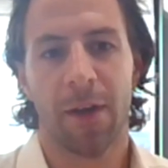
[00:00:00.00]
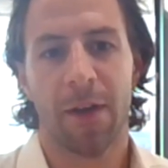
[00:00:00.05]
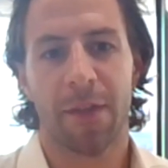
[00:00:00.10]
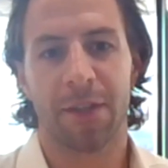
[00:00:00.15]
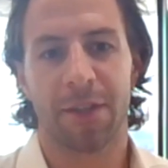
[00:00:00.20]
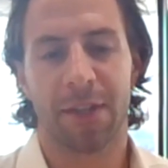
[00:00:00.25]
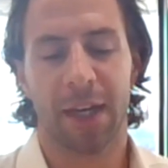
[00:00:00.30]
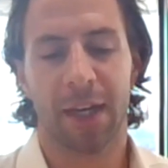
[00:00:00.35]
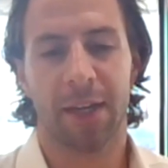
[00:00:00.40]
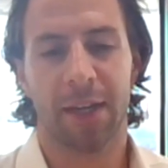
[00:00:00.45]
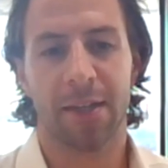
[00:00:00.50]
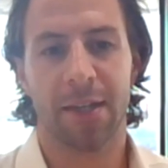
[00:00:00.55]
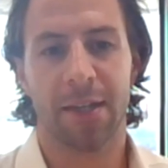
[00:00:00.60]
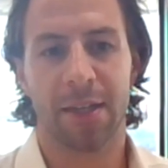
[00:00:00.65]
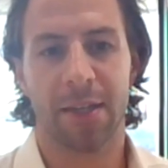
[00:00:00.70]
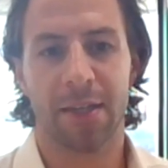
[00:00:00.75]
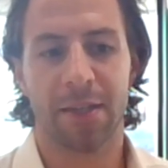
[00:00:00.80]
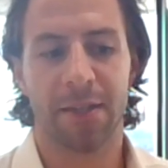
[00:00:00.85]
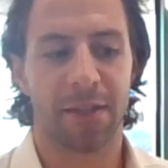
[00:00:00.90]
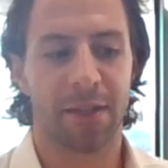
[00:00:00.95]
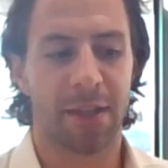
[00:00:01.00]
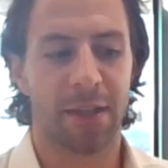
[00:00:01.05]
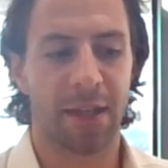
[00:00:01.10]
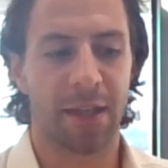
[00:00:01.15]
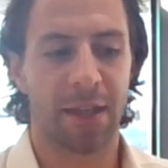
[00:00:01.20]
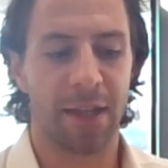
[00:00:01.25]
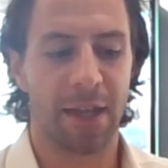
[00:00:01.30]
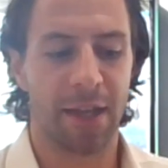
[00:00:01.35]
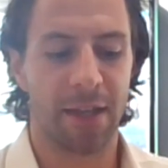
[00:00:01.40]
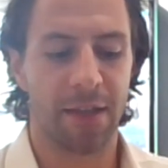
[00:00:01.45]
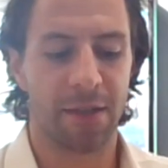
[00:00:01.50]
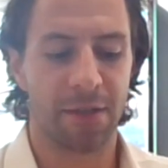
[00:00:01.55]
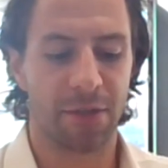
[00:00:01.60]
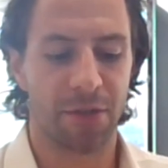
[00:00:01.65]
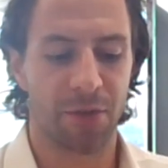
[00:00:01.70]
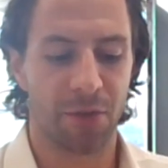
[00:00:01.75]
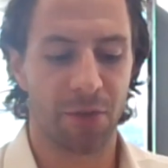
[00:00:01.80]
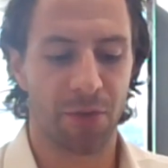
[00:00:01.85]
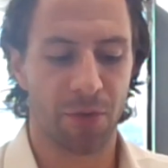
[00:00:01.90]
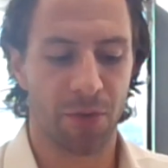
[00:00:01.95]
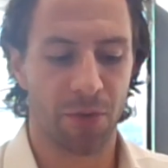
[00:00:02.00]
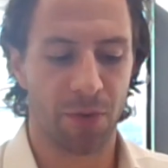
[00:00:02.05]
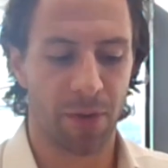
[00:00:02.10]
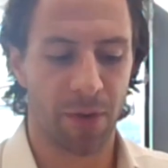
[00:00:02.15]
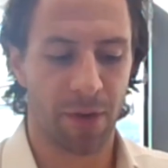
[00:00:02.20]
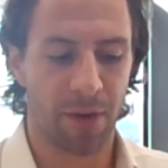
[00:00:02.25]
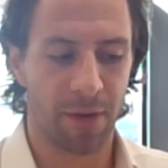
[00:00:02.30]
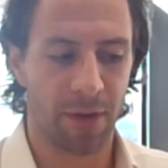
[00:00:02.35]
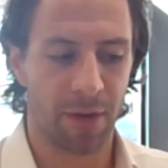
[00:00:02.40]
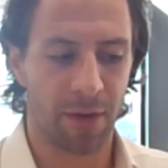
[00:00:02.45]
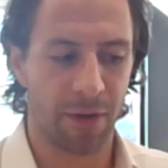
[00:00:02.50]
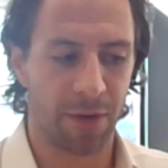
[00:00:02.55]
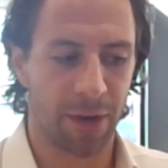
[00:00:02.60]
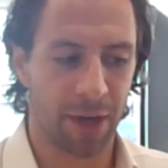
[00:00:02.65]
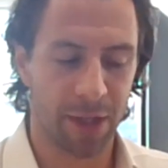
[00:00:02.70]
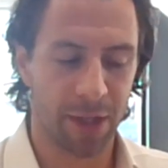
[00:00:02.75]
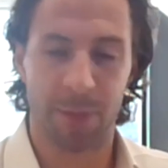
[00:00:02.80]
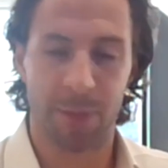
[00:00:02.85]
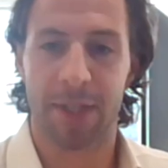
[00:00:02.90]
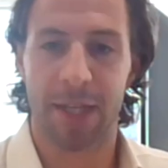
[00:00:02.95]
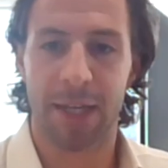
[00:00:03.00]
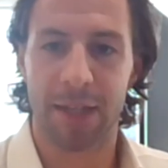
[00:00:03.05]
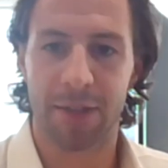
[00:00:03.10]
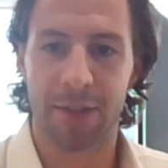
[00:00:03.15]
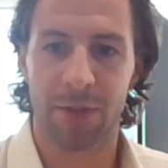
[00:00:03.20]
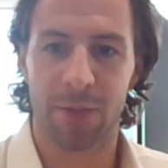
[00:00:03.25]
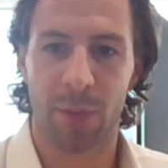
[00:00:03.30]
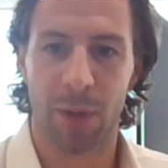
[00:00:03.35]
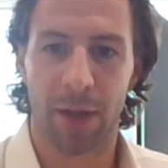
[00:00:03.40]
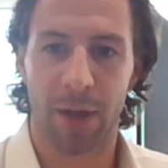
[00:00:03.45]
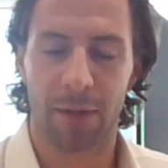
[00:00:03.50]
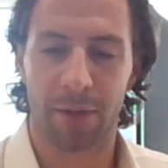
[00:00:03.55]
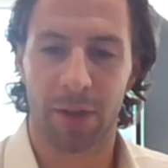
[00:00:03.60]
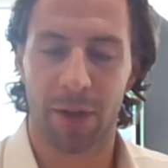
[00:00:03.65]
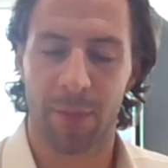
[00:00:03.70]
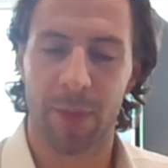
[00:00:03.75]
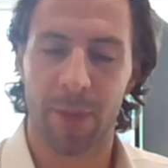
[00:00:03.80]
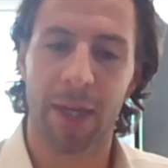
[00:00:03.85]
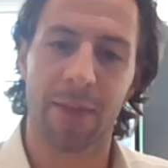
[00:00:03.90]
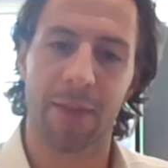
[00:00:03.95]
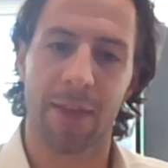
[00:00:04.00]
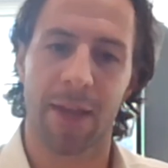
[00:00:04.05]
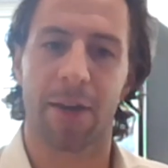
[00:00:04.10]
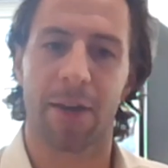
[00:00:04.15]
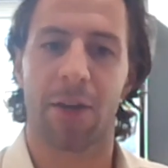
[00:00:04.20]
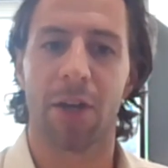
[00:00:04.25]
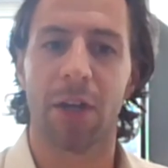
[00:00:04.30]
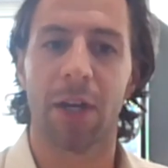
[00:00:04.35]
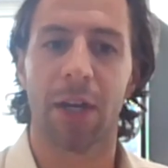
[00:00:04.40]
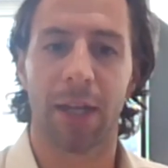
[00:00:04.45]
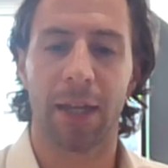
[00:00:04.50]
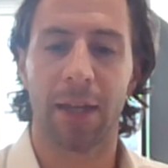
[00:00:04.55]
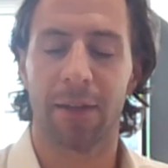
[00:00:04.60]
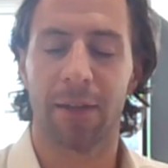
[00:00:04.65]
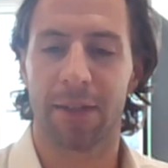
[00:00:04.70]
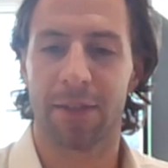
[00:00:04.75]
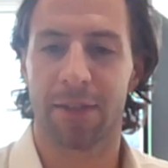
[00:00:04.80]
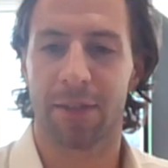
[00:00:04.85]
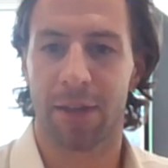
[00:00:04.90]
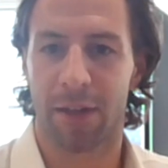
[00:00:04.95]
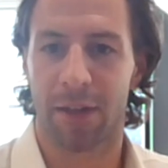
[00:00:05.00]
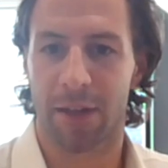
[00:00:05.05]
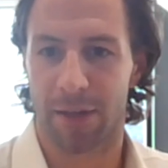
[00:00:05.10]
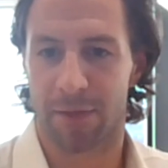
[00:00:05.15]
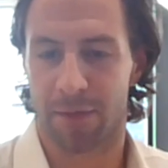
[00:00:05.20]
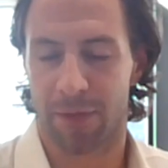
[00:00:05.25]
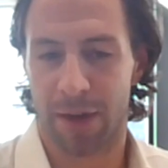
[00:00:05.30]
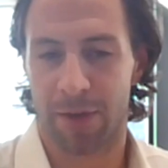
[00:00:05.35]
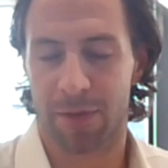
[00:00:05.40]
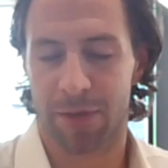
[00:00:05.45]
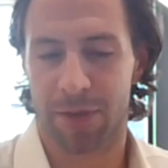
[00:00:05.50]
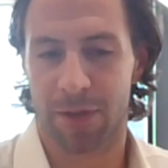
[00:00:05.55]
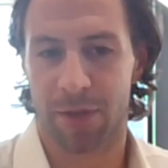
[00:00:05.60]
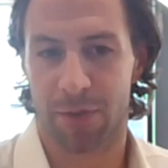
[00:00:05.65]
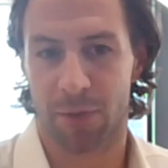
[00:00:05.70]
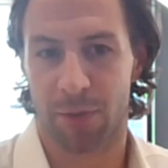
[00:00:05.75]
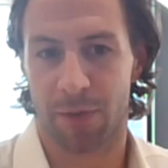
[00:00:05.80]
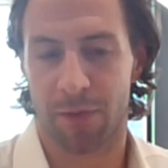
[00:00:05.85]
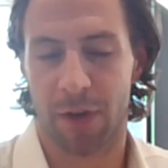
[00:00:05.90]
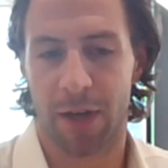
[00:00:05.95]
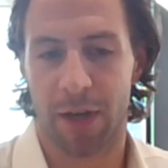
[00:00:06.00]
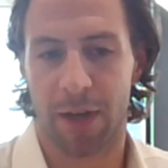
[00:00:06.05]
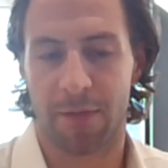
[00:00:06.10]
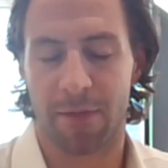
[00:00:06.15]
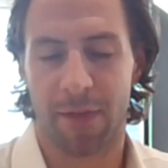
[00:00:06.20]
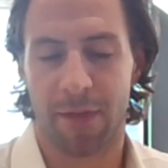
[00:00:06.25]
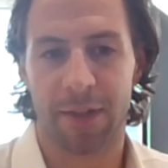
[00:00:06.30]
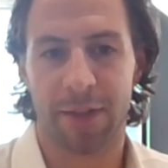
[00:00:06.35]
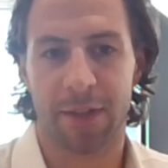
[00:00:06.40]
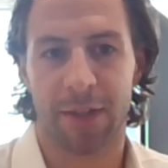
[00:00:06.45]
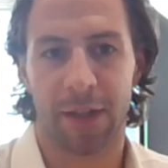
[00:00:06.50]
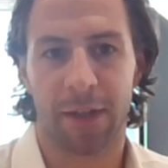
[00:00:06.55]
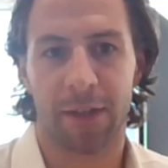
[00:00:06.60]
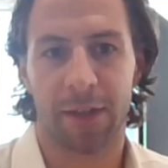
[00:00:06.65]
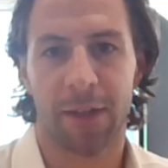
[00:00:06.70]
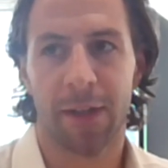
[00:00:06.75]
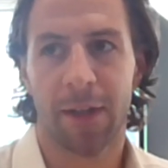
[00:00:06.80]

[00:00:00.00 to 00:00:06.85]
The second is your expertise as well. Coming in that early that's a sort of early investor.